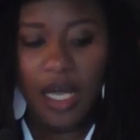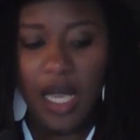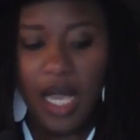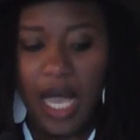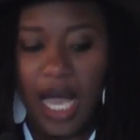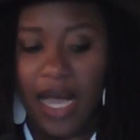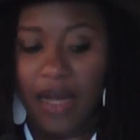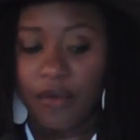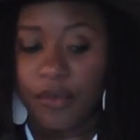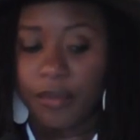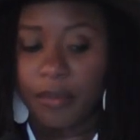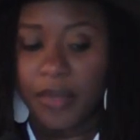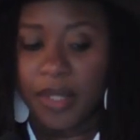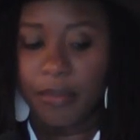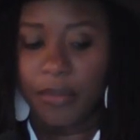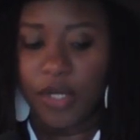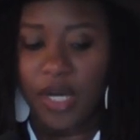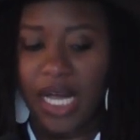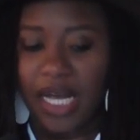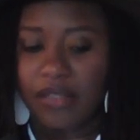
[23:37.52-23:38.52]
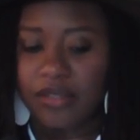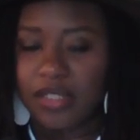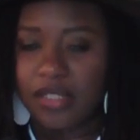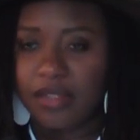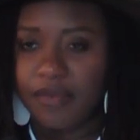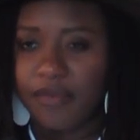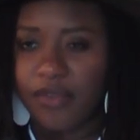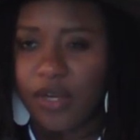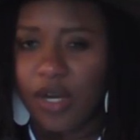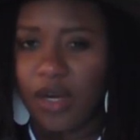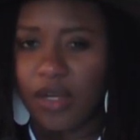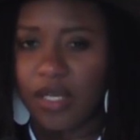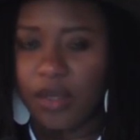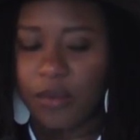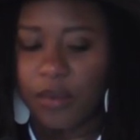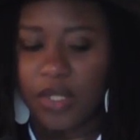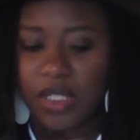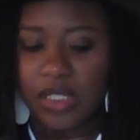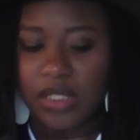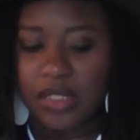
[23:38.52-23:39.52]
I remember how difficult it
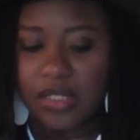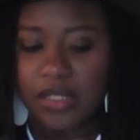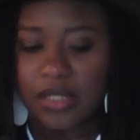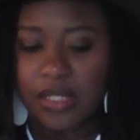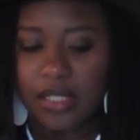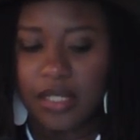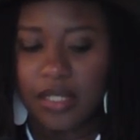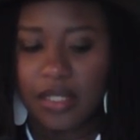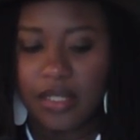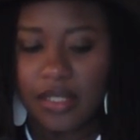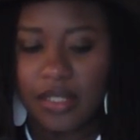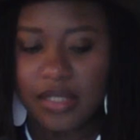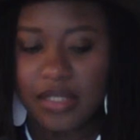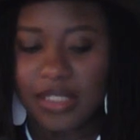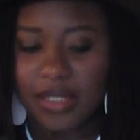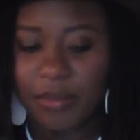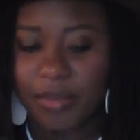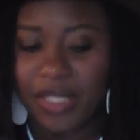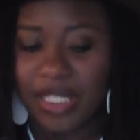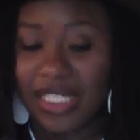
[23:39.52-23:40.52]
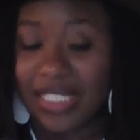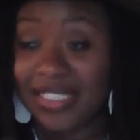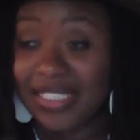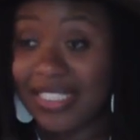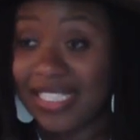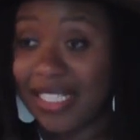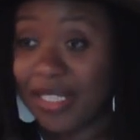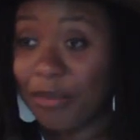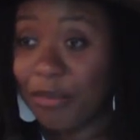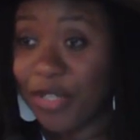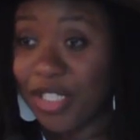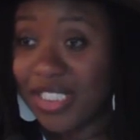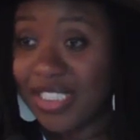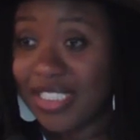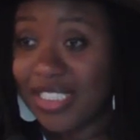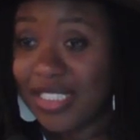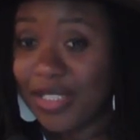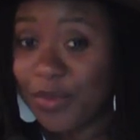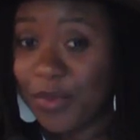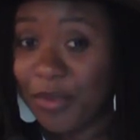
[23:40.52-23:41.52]
was to plan
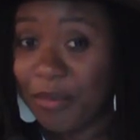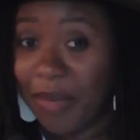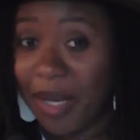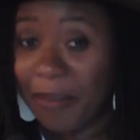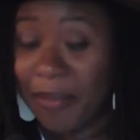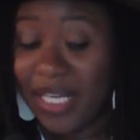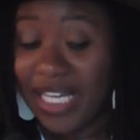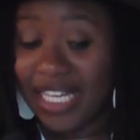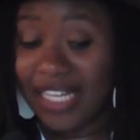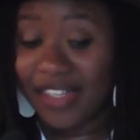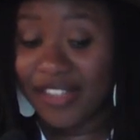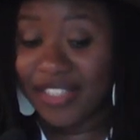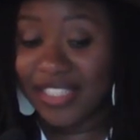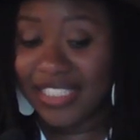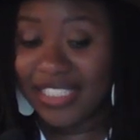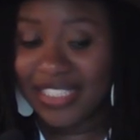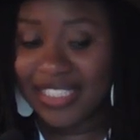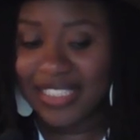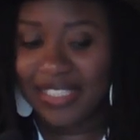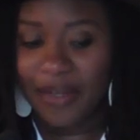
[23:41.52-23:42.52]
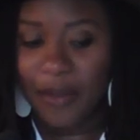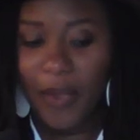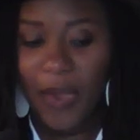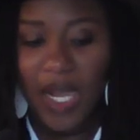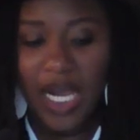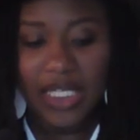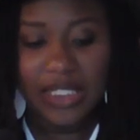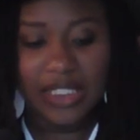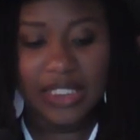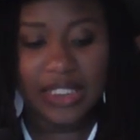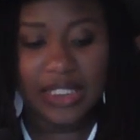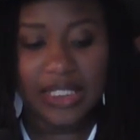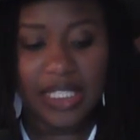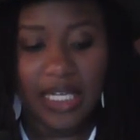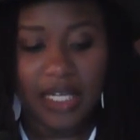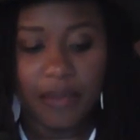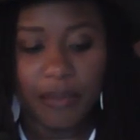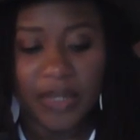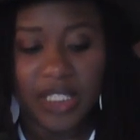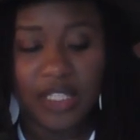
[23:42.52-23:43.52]
celebrations with my parents since
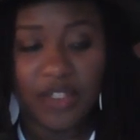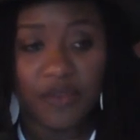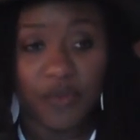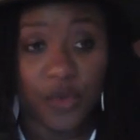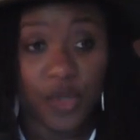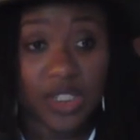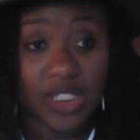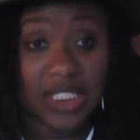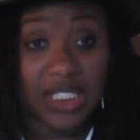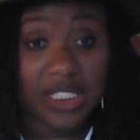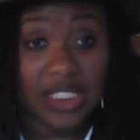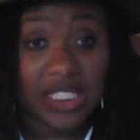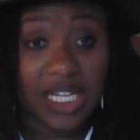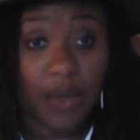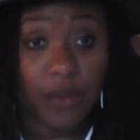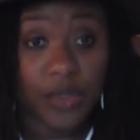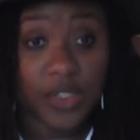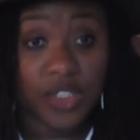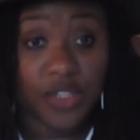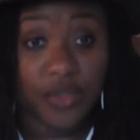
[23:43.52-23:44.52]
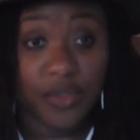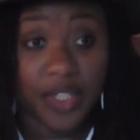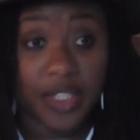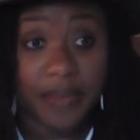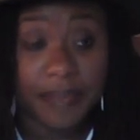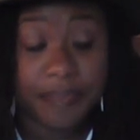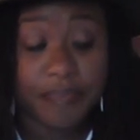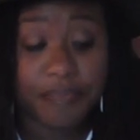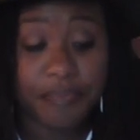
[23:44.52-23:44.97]
they've been divorced since I was three.